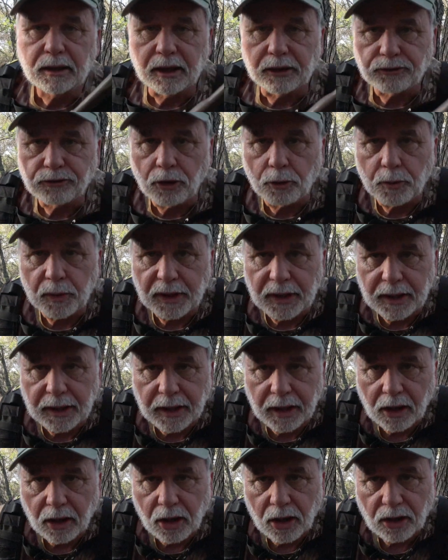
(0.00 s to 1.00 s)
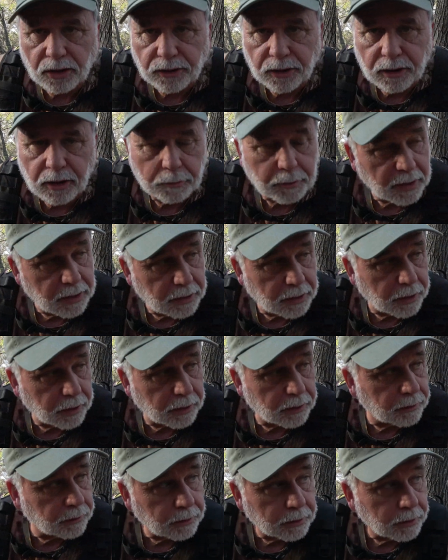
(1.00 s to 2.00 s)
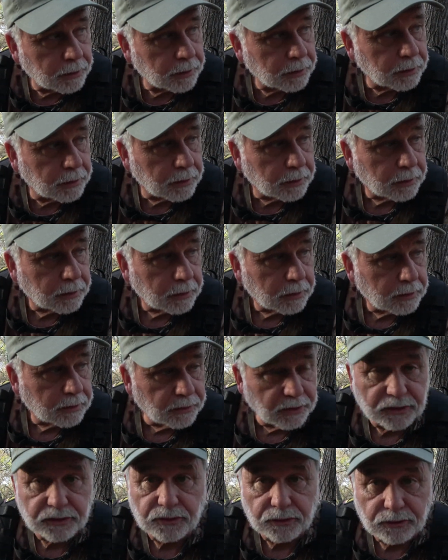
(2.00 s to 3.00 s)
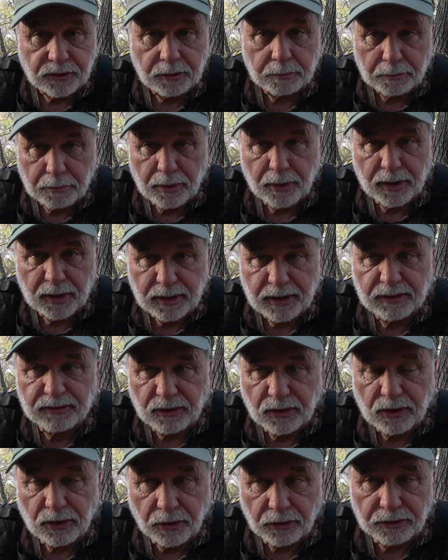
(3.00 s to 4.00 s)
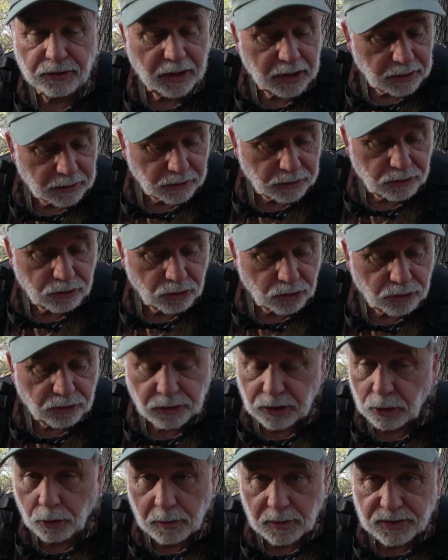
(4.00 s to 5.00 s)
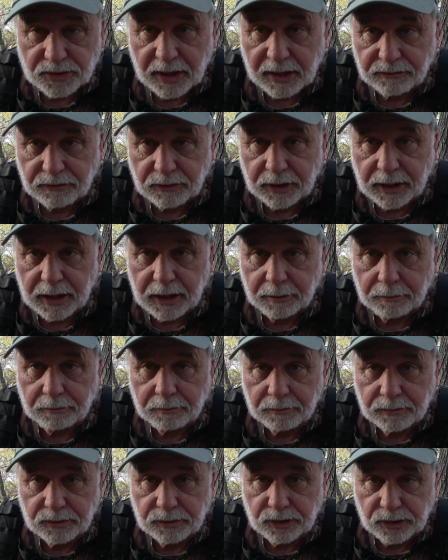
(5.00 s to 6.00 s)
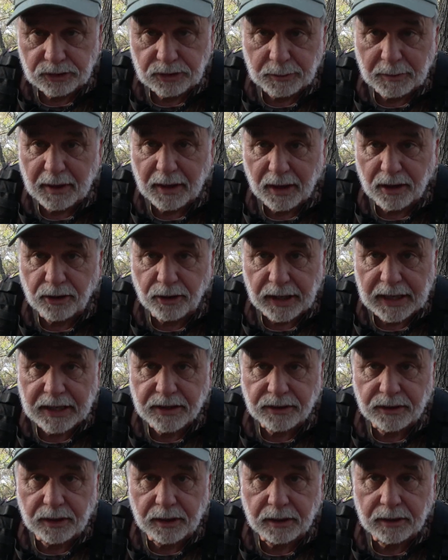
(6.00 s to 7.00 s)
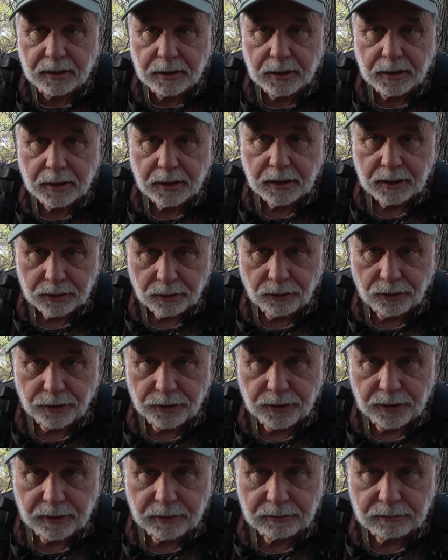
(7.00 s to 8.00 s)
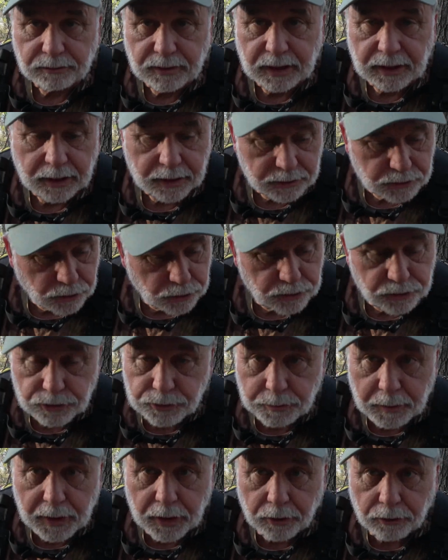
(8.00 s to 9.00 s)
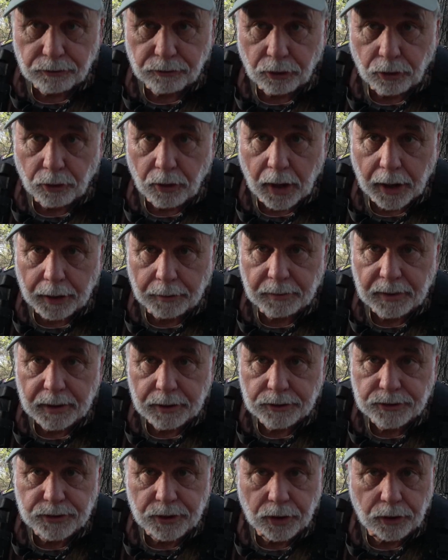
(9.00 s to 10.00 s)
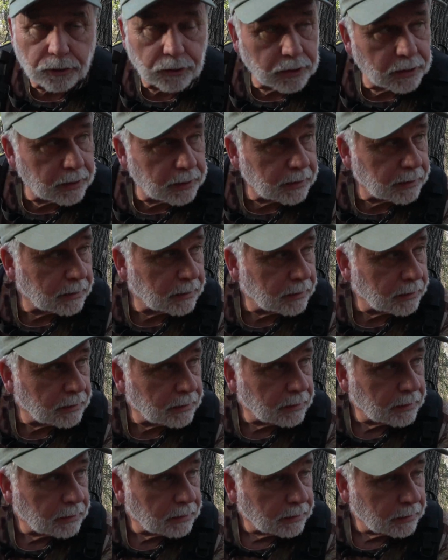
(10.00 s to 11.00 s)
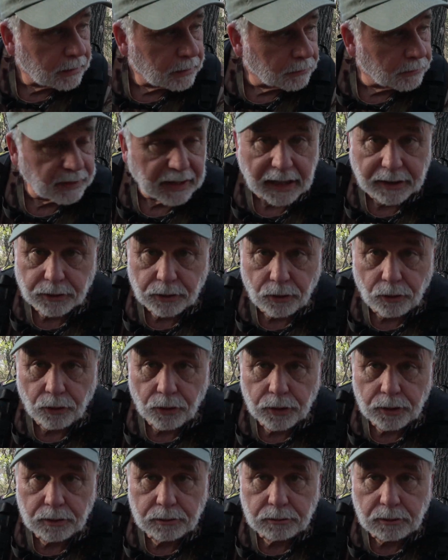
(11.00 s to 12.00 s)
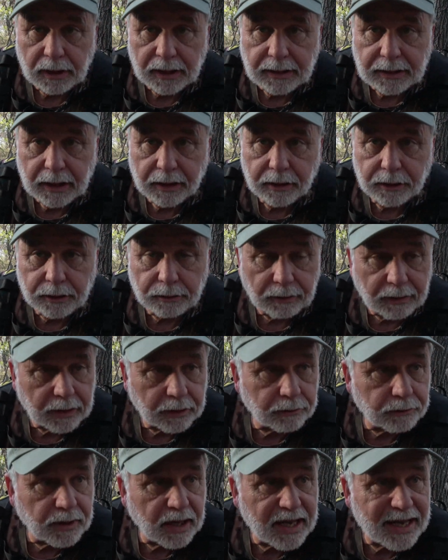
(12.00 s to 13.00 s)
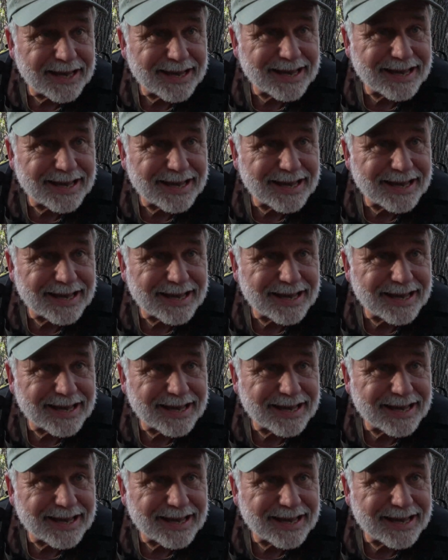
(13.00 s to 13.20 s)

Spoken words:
Let's hope we can get a hog to come in here. And this is a pretty difficult thing to do. You almost have to get him just about underneath you in order to get a good spear throw on him. So we got the corn laid down on the ground.